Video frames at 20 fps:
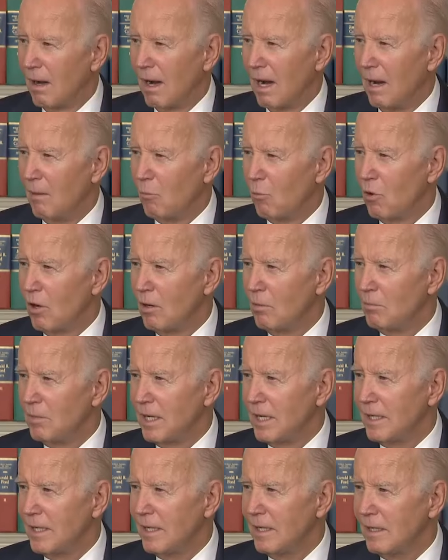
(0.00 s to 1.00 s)
I'm well
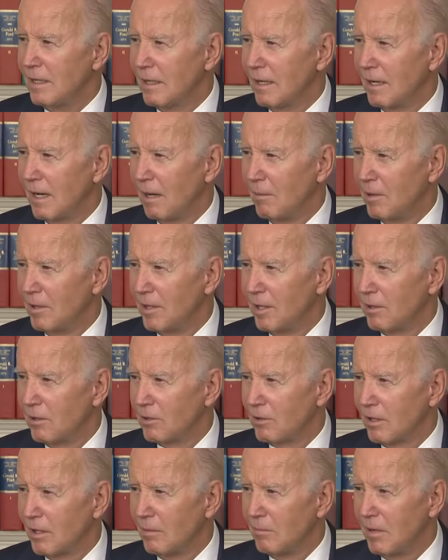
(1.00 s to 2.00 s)
meaning and I'm an
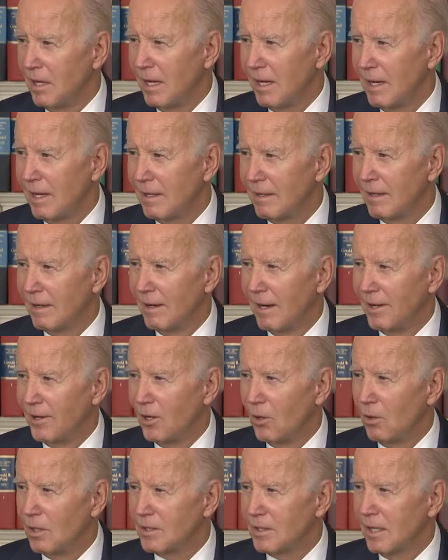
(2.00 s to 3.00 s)
elderly man and I
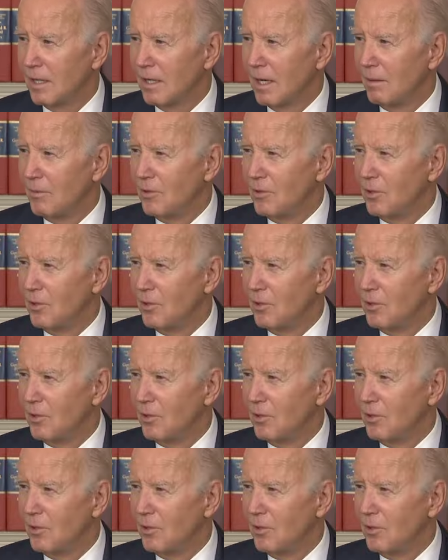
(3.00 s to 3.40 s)
know what the hell I'm